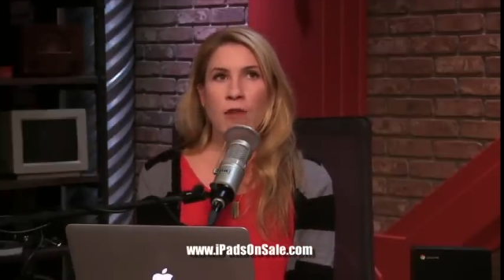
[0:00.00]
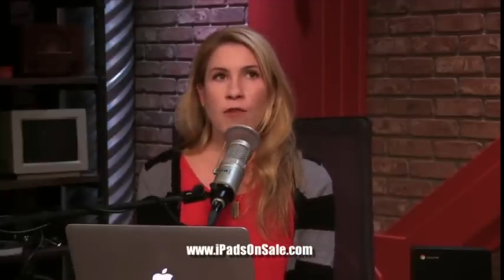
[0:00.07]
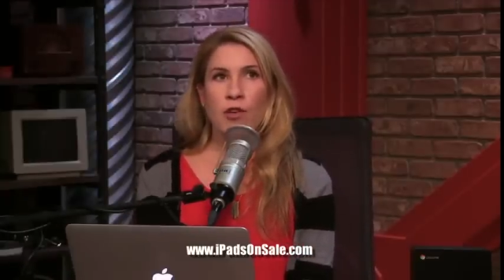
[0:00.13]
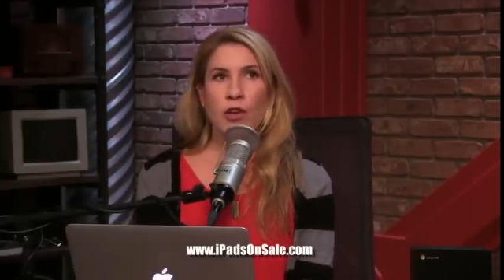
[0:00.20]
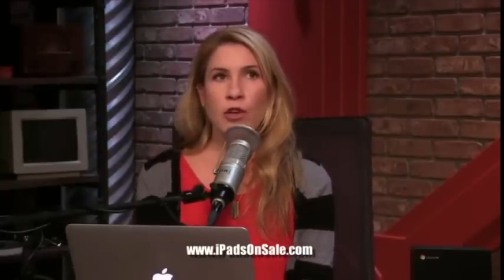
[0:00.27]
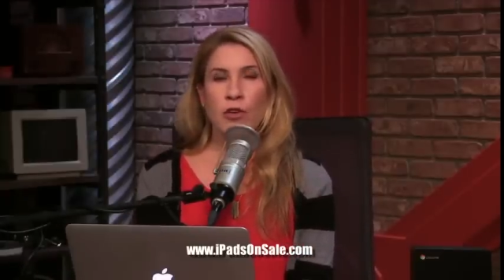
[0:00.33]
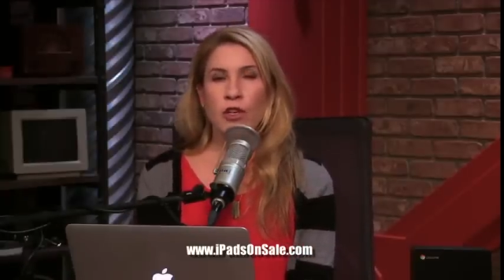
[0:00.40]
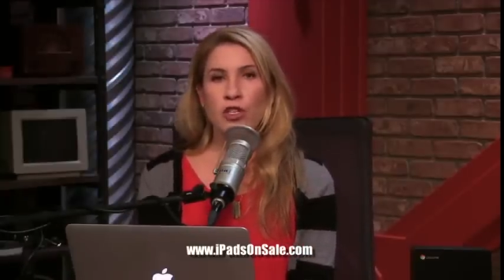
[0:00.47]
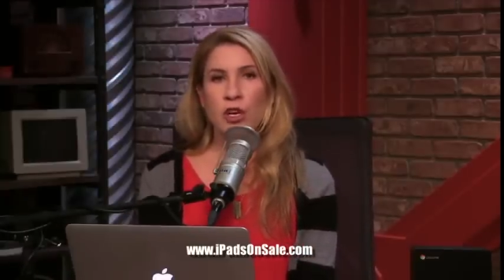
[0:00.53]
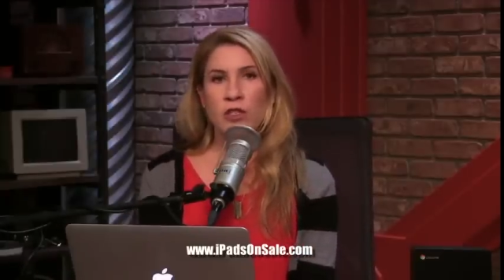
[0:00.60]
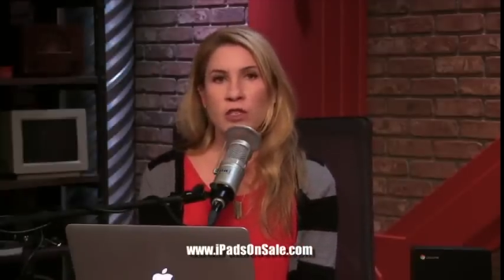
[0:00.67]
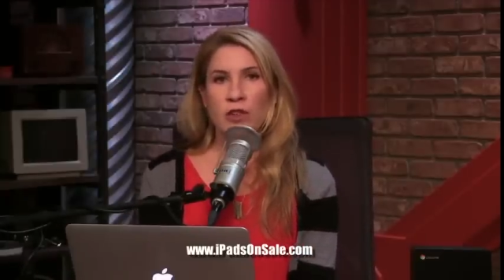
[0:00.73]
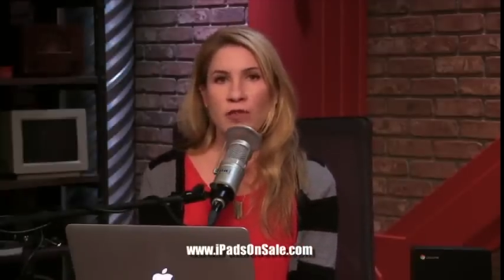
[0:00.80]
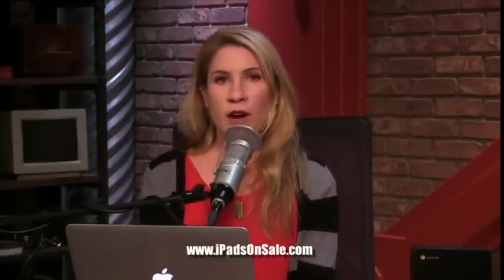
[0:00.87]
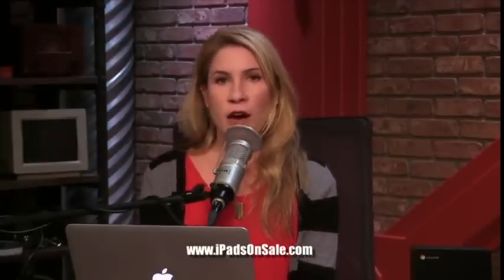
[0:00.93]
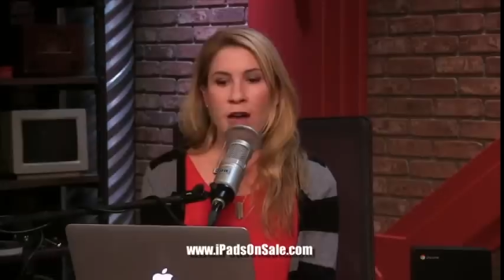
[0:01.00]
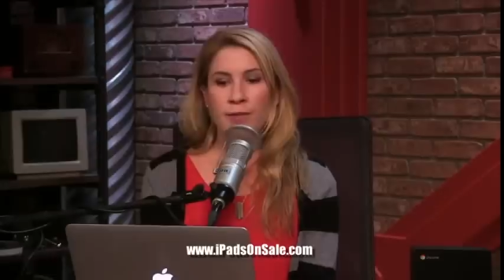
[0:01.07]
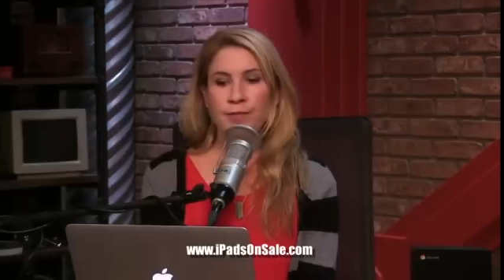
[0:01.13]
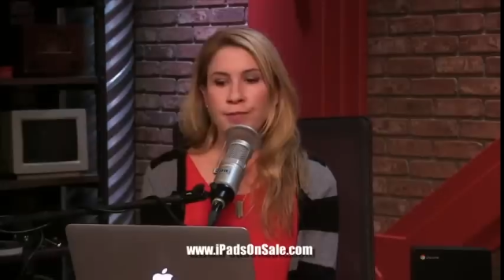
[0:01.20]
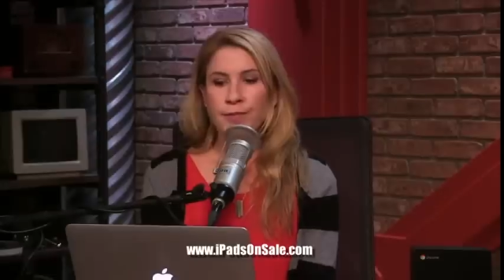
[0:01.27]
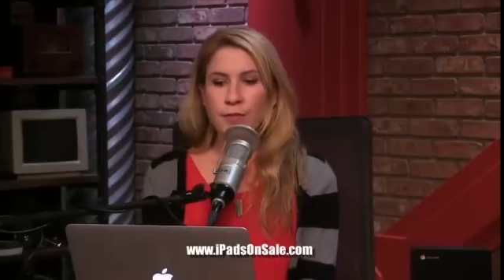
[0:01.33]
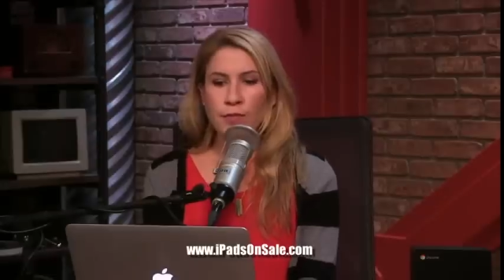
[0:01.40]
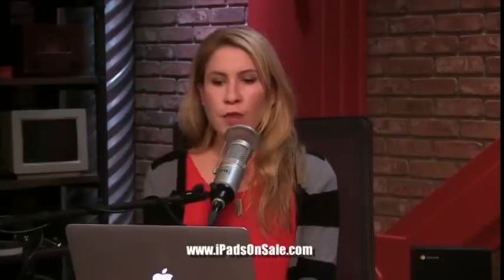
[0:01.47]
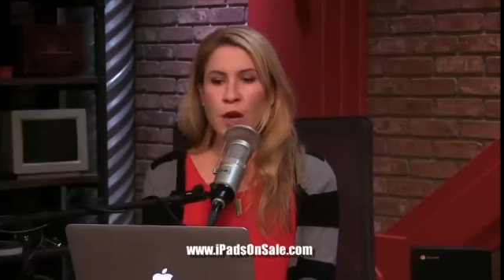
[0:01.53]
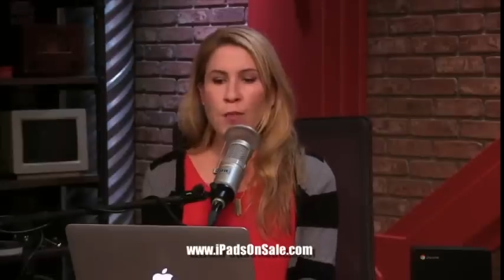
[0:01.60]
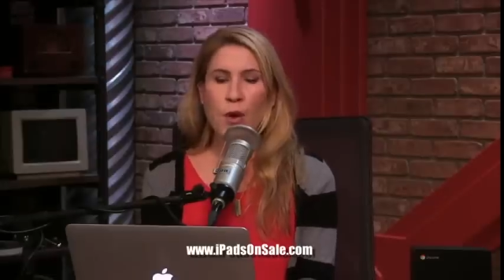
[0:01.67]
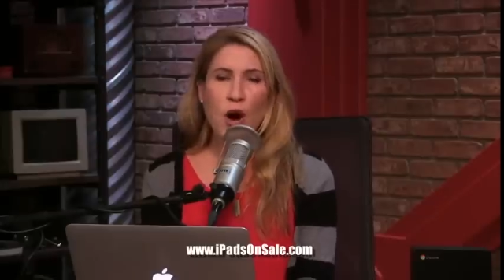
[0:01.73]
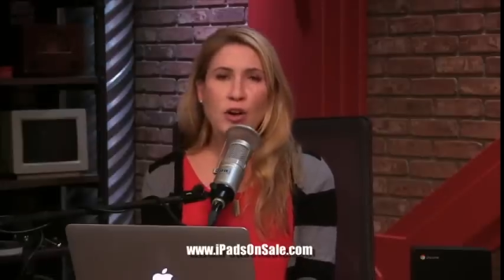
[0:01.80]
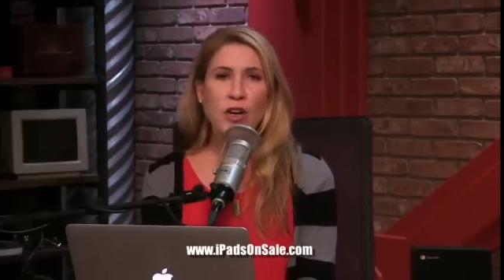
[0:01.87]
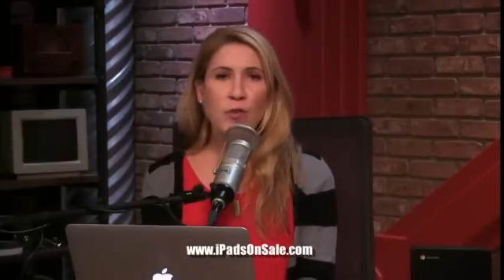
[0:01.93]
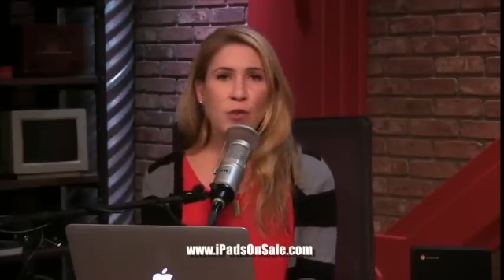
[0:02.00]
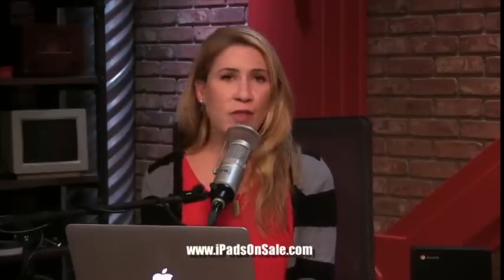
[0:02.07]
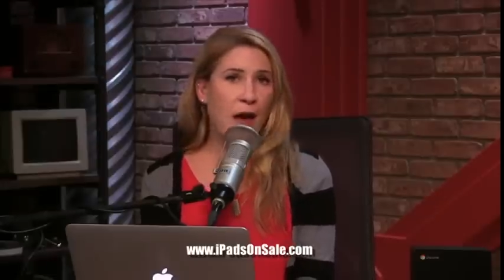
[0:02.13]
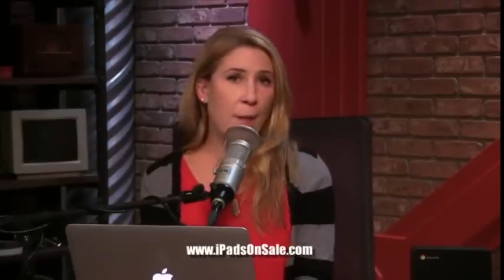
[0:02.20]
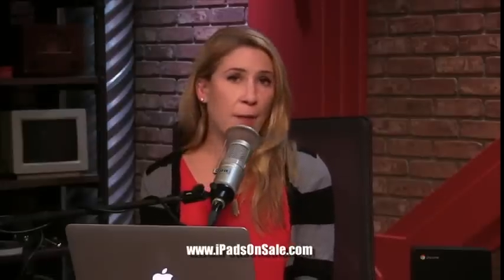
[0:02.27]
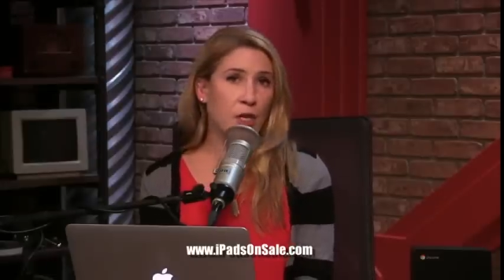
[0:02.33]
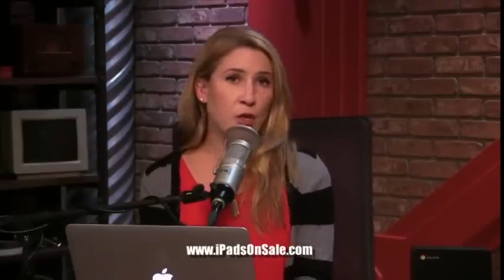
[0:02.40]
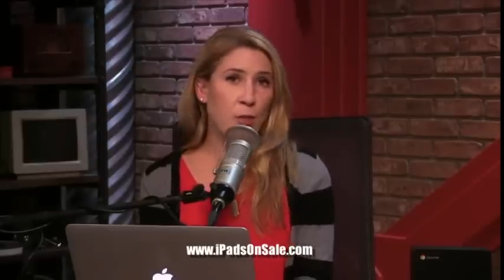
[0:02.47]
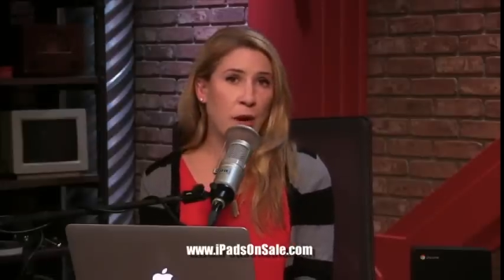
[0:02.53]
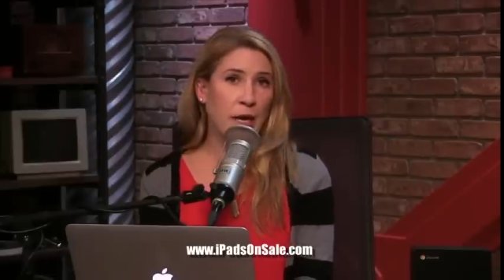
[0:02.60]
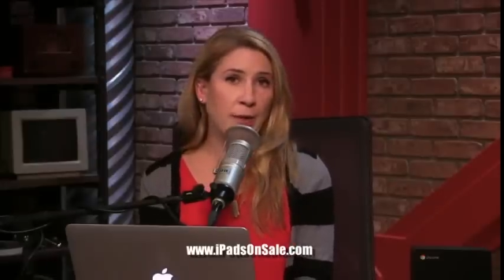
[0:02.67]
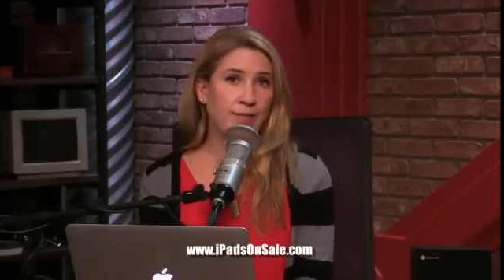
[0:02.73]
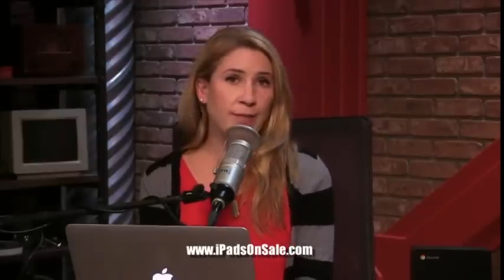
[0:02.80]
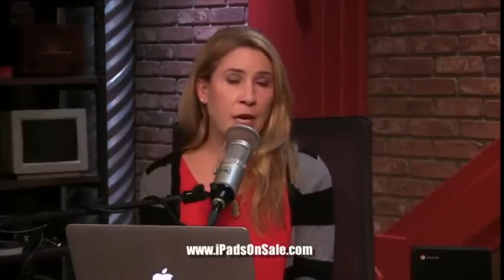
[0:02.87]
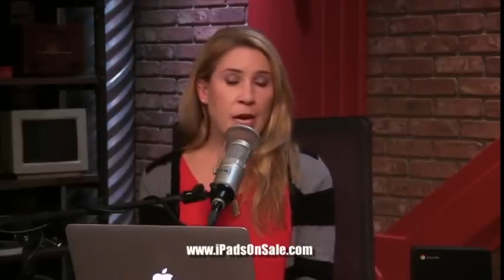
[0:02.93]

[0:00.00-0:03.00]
you to justify parting with that much money.